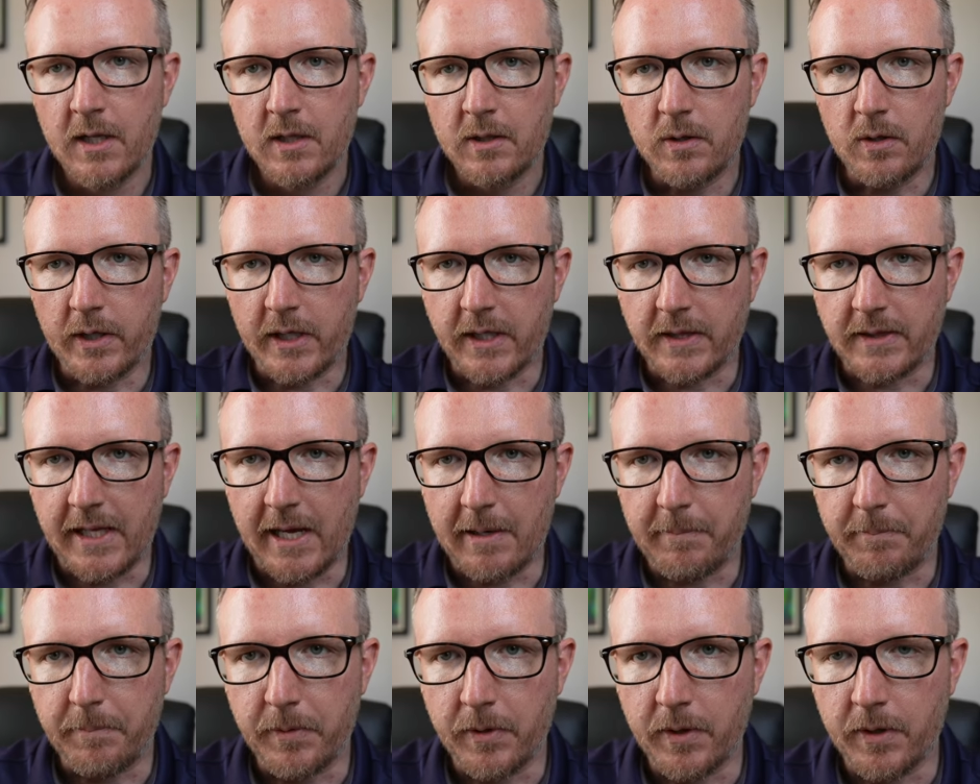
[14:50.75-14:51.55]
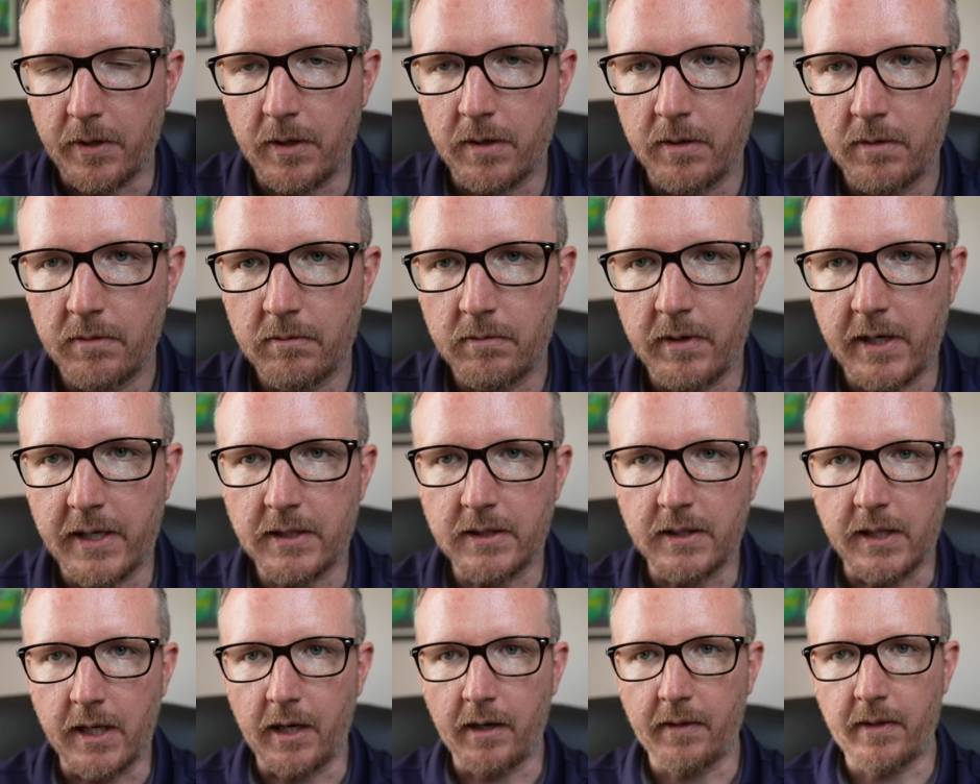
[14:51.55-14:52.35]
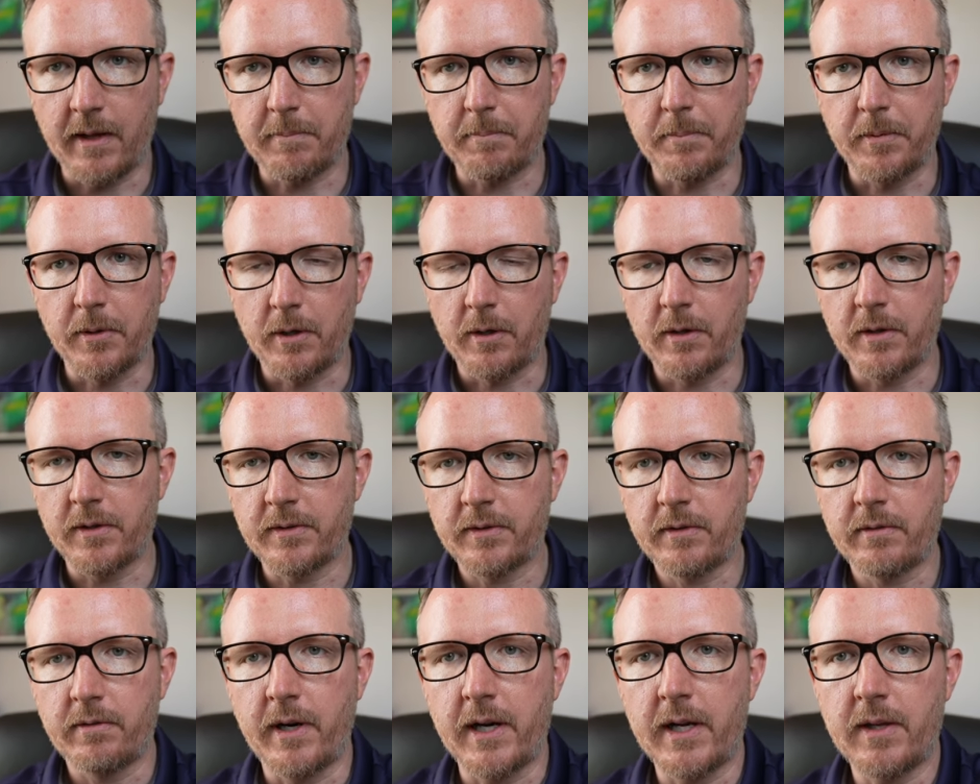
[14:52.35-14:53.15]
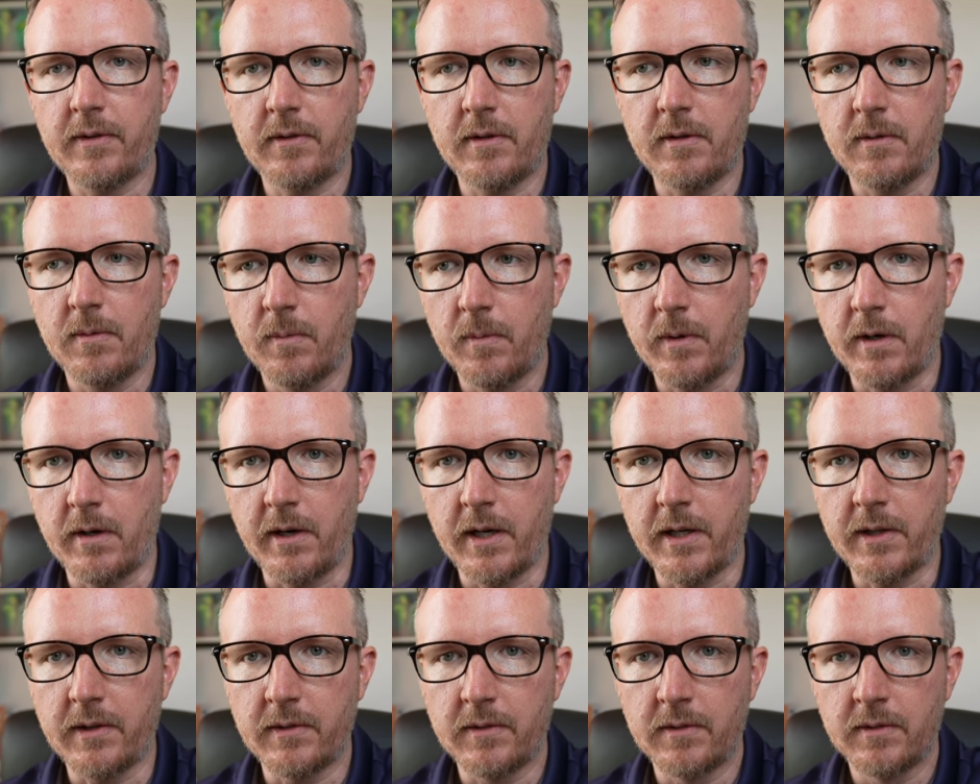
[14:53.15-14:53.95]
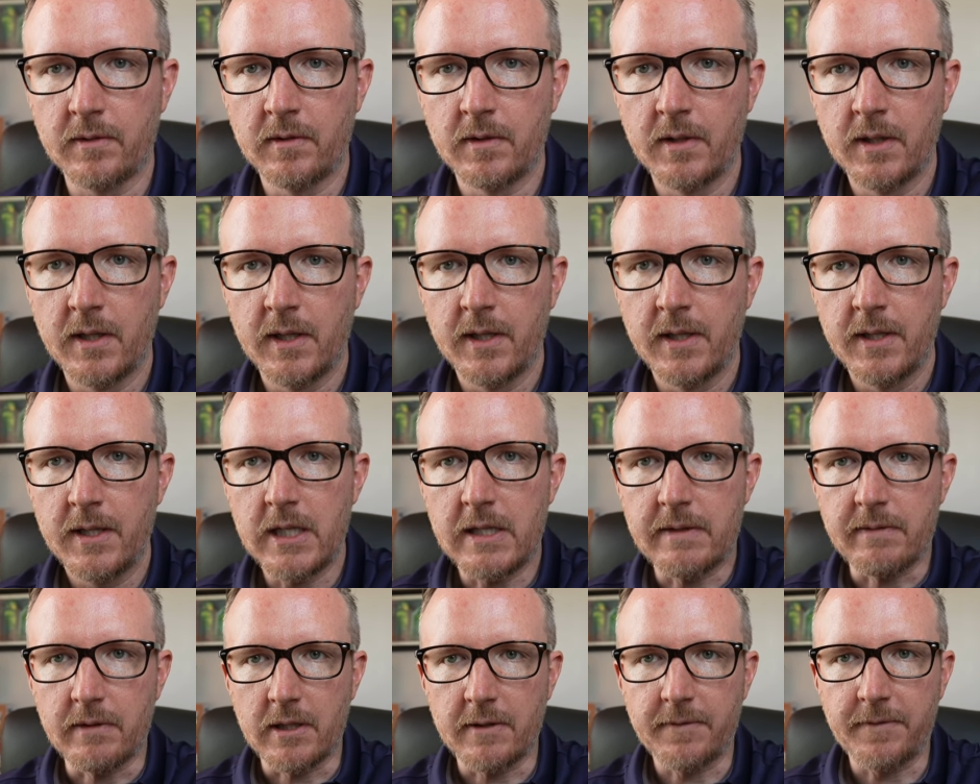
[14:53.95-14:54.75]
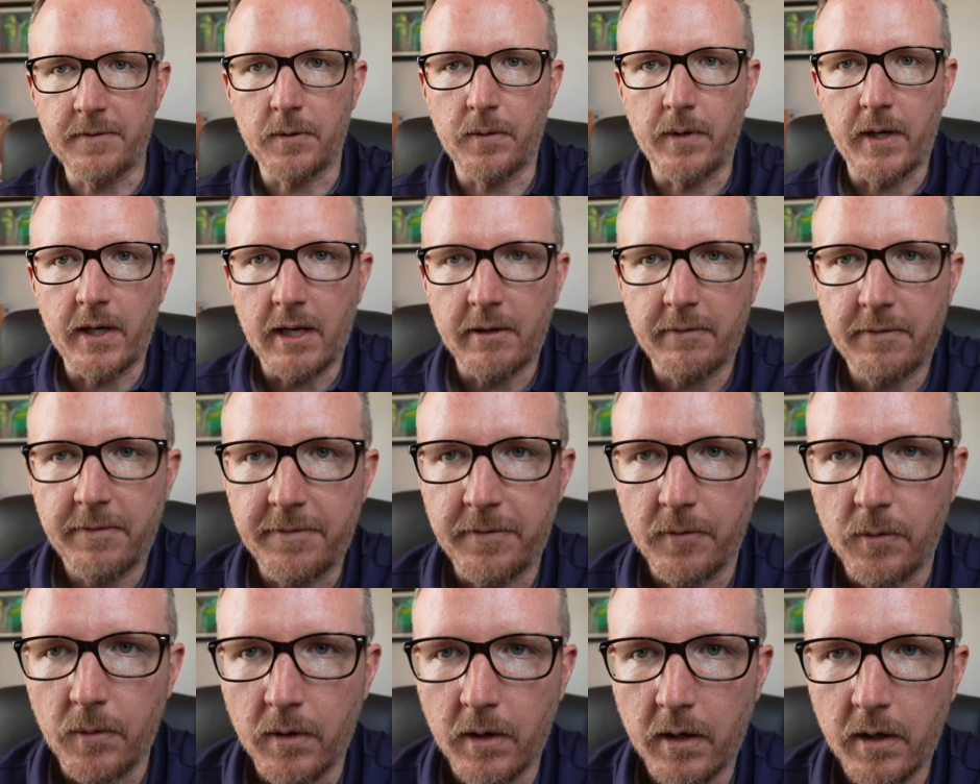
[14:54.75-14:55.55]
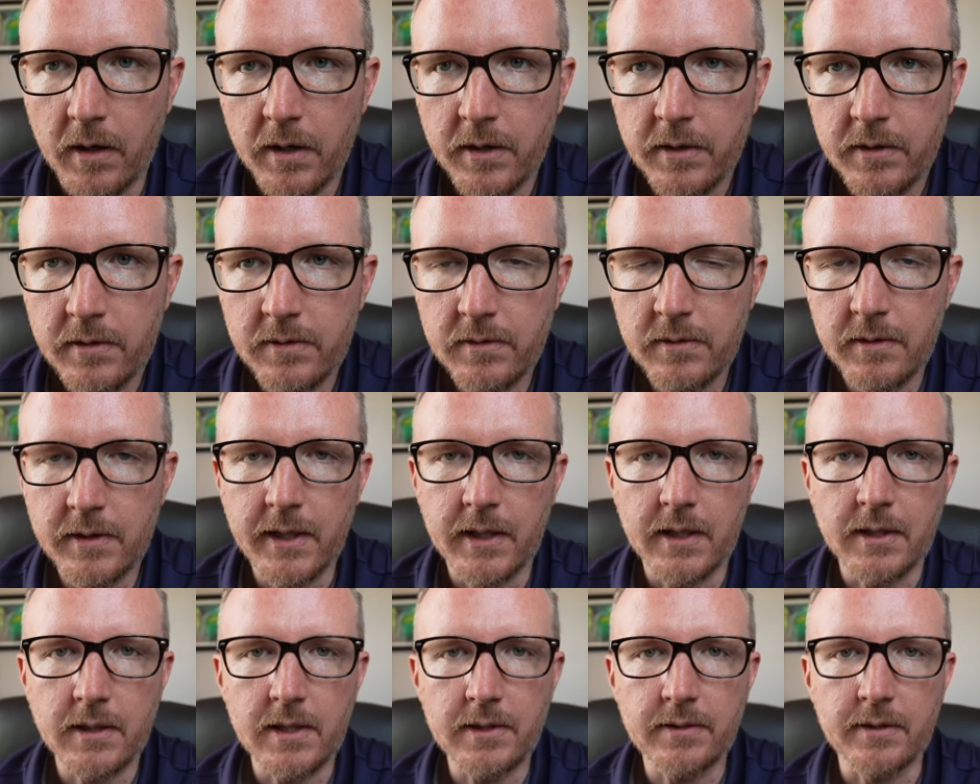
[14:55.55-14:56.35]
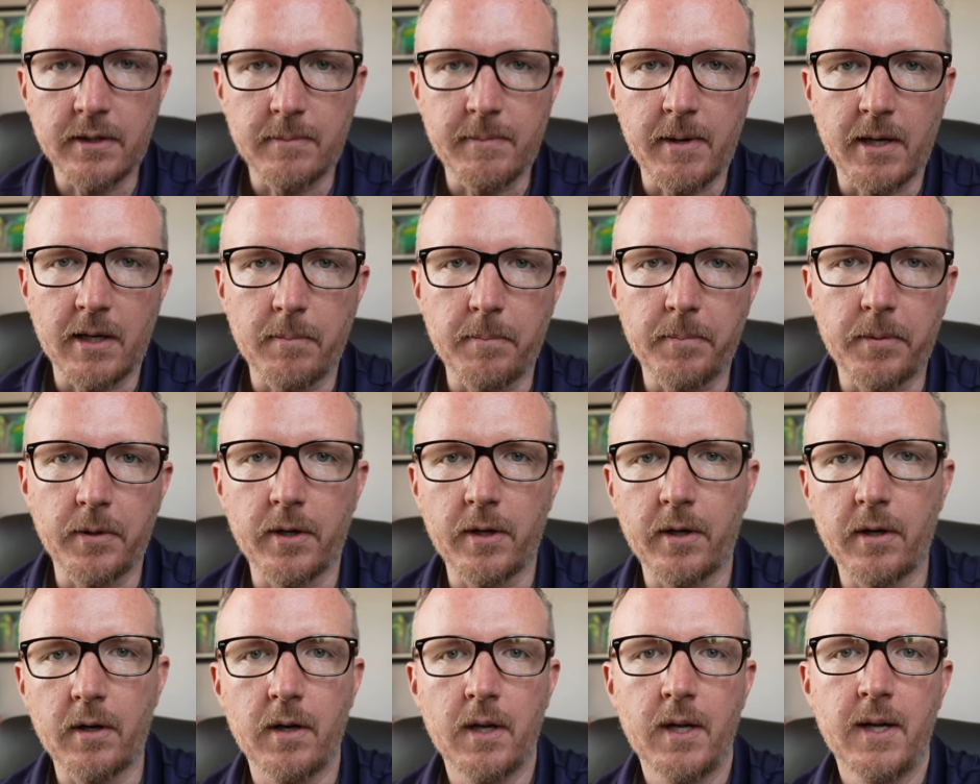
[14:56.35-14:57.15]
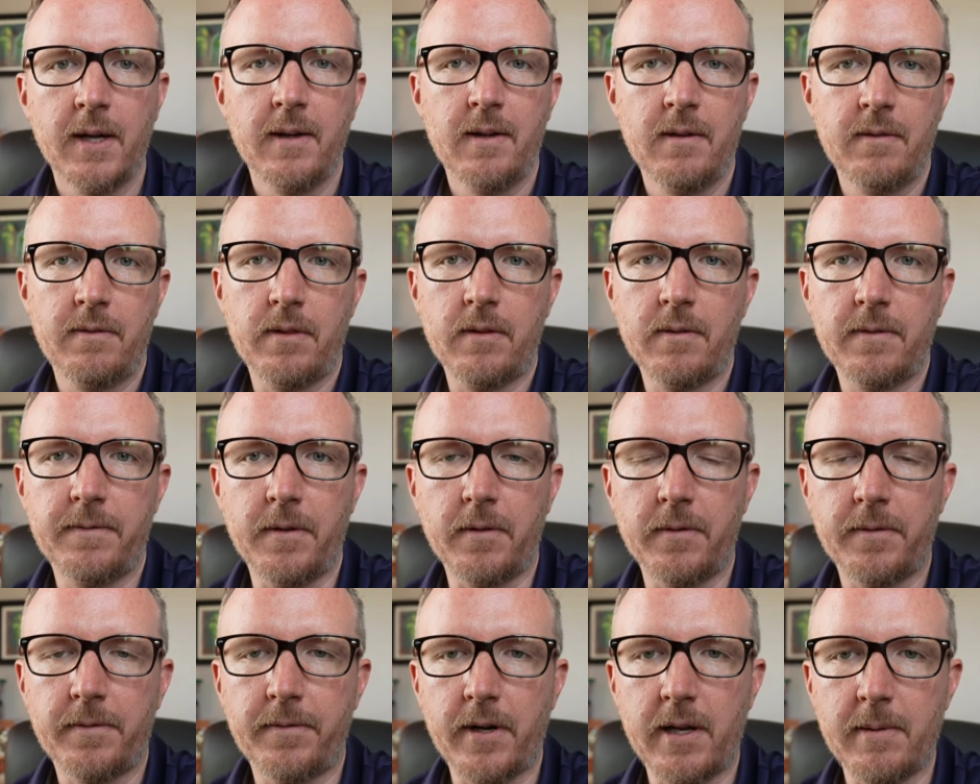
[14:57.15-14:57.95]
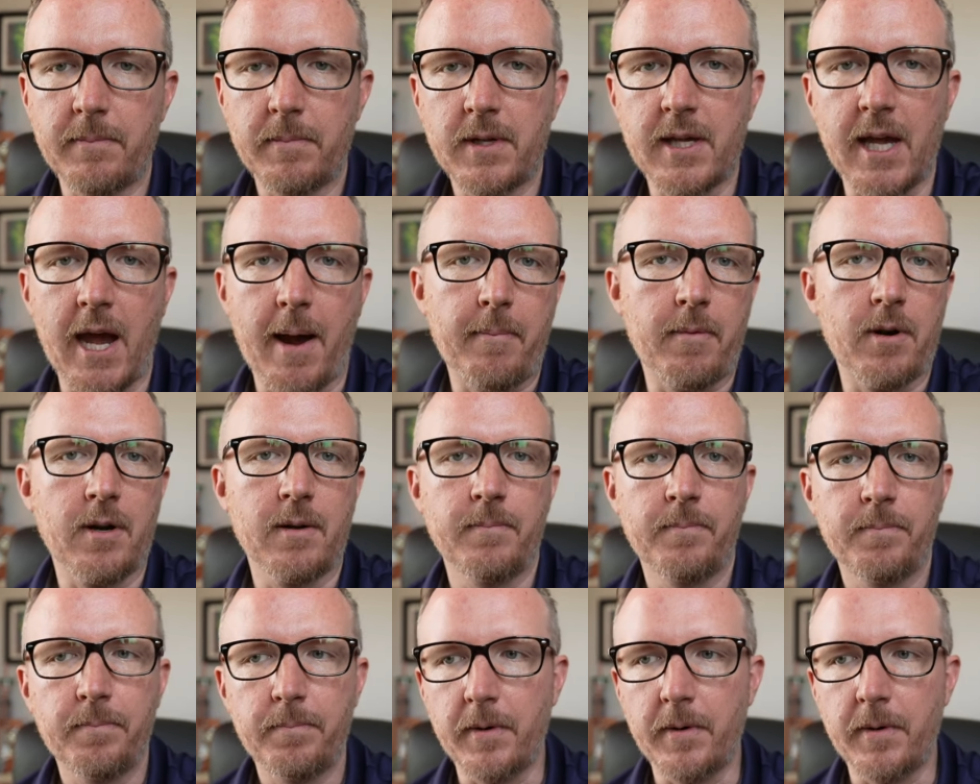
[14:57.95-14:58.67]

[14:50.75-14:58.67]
Look at that blur right there. That blur is crazy, whereas even if you're at f four, still get a decent amount of blur with the full frame camera.